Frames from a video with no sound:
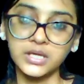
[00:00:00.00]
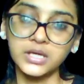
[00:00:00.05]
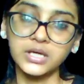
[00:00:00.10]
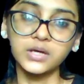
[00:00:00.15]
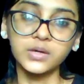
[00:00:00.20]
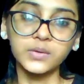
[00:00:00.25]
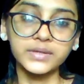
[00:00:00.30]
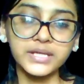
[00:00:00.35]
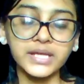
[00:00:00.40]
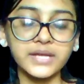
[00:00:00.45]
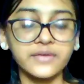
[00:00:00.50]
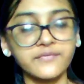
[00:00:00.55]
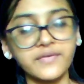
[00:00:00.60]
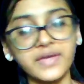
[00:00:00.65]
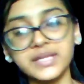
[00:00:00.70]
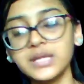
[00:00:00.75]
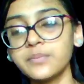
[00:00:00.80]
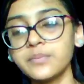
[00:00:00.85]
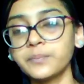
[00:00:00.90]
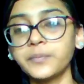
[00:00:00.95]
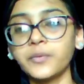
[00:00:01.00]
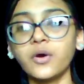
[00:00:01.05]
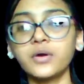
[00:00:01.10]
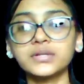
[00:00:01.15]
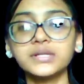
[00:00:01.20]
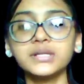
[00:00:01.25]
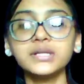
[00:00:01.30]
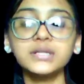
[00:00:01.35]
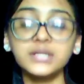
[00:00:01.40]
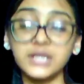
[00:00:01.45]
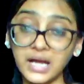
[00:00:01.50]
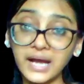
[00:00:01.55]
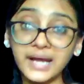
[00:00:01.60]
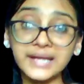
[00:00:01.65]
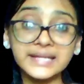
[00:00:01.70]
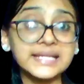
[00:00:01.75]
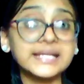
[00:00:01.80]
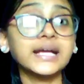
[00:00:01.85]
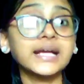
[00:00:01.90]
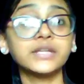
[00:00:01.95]
Okay, very important,
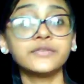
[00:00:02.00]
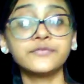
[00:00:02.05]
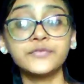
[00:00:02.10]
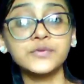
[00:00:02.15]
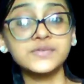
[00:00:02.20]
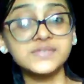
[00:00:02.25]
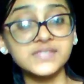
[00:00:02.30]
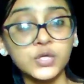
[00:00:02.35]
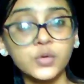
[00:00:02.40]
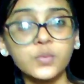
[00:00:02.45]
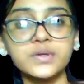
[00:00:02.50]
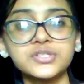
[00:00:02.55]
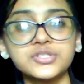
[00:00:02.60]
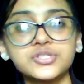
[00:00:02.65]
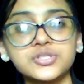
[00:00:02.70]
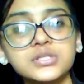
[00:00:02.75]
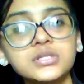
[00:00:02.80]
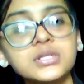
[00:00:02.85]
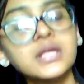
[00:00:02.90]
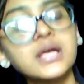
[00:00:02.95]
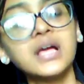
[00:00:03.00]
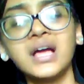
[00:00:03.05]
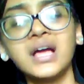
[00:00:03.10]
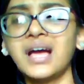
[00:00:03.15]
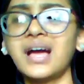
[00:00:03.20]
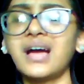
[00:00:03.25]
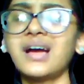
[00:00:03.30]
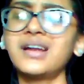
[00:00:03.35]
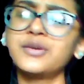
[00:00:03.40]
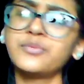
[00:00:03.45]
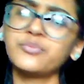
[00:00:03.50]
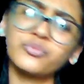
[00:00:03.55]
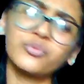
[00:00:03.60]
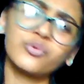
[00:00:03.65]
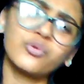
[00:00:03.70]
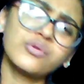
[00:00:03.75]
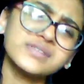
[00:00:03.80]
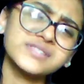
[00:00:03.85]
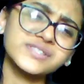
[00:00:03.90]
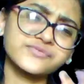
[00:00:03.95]
highly confusing question and
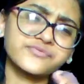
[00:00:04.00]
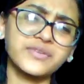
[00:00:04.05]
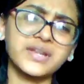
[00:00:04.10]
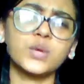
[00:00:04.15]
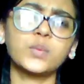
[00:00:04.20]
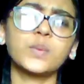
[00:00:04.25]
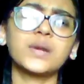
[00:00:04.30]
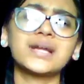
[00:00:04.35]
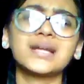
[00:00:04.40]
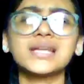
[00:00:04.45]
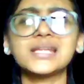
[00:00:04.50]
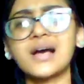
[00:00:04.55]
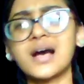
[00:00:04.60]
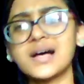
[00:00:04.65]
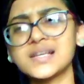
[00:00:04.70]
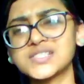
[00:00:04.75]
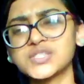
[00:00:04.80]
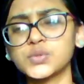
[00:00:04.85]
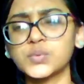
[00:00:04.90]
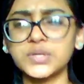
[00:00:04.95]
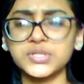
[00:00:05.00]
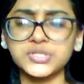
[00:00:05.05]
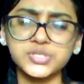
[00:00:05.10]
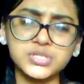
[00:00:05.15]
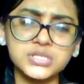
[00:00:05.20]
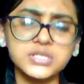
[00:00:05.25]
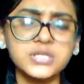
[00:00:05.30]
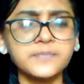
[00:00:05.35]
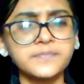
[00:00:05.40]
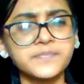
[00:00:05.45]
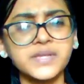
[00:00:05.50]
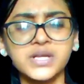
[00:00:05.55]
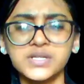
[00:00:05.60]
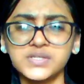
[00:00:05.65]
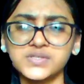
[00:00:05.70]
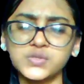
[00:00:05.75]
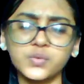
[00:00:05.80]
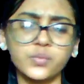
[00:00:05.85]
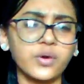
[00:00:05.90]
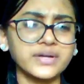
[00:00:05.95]
most frequently asked question.
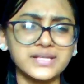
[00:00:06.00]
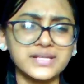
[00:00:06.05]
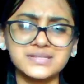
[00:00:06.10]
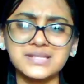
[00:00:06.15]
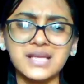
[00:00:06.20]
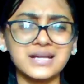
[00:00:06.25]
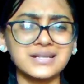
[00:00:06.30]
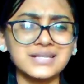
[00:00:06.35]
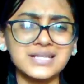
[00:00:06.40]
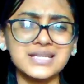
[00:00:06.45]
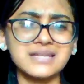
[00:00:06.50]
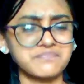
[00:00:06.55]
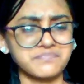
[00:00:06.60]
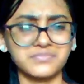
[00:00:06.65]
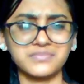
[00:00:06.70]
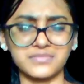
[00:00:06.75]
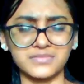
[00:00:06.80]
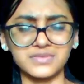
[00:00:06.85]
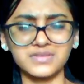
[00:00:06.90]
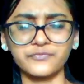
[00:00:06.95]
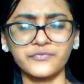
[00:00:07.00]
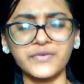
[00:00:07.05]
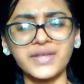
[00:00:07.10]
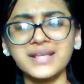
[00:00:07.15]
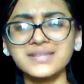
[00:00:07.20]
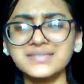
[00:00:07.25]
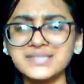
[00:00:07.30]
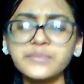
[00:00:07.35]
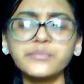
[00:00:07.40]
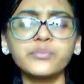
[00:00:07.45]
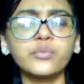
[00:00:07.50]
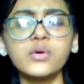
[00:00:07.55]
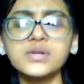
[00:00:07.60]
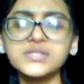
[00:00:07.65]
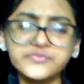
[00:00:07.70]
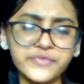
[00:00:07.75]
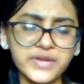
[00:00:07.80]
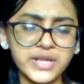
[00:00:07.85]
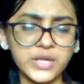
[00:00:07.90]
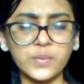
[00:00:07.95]
So what exactly, when I say
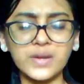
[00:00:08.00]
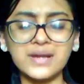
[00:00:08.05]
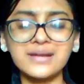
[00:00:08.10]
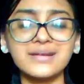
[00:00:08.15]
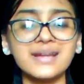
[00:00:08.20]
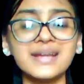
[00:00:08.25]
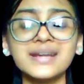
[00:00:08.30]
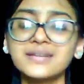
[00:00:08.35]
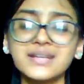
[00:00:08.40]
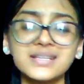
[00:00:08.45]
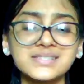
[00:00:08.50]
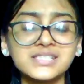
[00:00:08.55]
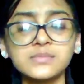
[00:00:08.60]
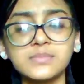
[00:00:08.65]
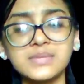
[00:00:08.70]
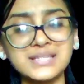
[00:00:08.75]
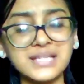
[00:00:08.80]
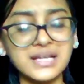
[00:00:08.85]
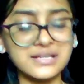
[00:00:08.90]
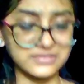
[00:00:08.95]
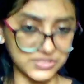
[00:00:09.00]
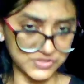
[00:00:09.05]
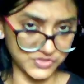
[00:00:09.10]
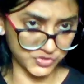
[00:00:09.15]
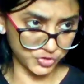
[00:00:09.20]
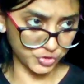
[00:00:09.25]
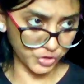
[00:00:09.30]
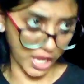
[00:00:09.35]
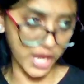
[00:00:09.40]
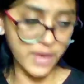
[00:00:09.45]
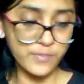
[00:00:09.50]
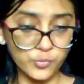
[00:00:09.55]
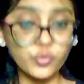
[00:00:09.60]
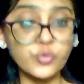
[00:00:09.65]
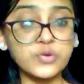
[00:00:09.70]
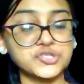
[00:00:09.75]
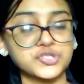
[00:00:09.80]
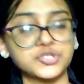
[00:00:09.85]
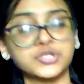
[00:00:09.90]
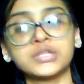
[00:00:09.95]
most frequently, it doesn't mean that the same
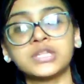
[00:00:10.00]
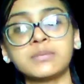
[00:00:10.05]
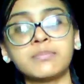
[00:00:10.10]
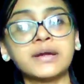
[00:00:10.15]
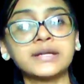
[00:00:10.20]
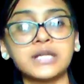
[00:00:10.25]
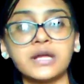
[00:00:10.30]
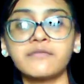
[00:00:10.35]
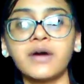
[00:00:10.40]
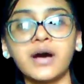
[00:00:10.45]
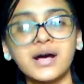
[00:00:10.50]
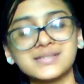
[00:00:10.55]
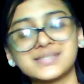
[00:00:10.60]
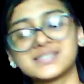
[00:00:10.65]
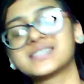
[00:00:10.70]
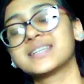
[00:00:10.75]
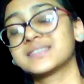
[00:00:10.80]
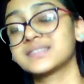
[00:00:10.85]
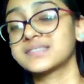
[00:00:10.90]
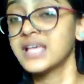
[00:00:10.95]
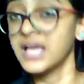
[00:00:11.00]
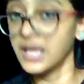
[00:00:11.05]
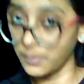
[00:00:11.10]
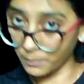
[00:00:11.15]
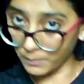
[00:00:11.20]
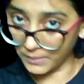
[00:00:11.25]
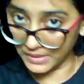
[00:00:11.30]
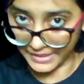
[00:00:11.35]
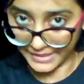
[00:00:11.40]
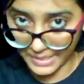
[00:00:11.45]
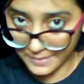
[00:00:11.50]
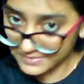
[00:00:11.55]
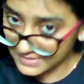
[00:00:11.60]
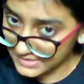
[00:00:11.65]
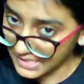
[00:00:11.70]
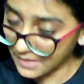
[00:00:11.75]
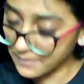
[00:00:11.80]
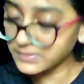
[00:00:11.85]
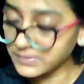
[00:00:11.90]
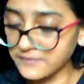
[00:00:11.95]
question they might have asked. Yes, many times
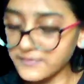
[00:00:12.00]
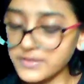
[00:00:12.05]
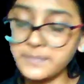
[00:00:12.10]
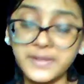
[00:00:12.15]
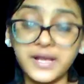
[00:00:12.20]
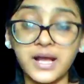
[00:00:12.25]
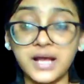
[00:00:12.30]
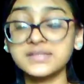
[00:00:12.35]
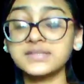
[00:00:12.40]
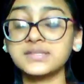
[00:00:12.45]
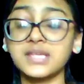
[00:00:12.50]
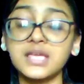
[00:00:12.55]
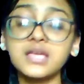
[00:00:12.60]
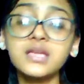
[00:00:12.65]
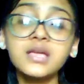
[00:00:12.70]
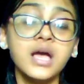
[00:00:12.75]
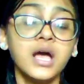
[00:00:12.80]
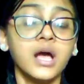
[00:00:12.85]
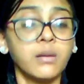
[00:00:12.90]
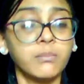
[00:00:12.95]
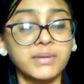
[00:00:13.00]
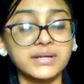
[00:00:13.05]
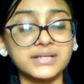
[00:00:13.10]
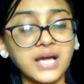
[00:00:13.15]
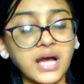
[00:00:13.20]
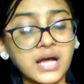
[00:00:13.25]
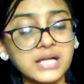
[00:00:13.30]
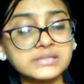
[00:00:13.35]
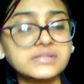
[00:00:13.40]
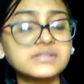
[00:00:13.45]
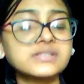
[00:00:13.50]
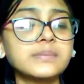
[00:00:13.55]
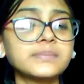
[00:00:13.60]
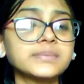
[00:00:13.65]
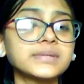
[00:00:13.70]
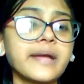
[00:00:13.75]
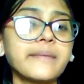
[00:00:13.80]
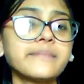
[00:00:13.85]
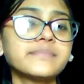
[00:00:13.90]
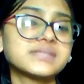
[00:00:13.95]
same they will be asking, but also
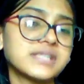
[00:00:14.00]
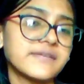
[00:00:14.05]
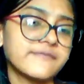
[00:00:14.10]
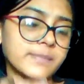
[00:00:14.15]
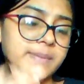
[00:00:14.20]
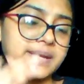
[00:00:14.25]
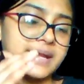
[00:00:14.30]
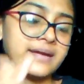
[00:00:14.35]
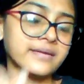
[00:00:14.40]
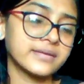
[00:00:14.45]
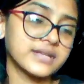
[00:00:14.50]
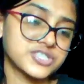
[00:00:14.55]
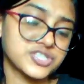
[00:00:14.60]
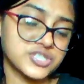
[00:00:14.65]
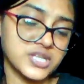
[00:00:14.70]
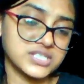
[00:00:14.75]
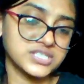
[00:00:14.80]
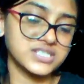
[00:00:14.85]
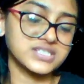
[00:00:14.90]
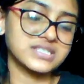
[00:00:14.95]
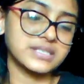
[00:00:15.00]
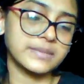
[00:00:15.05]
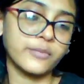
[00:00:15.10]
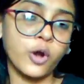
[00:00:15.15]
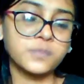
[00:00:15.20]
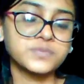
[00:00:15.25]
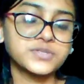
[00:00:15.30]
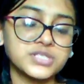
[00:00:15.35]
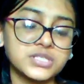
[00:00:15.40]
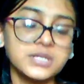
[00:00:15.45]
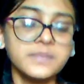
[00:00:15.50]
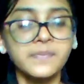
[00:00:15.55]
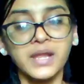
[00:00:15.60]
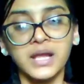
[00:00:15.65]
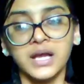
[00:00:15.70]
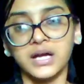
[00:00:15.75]
sometimes they will be interchanging some option.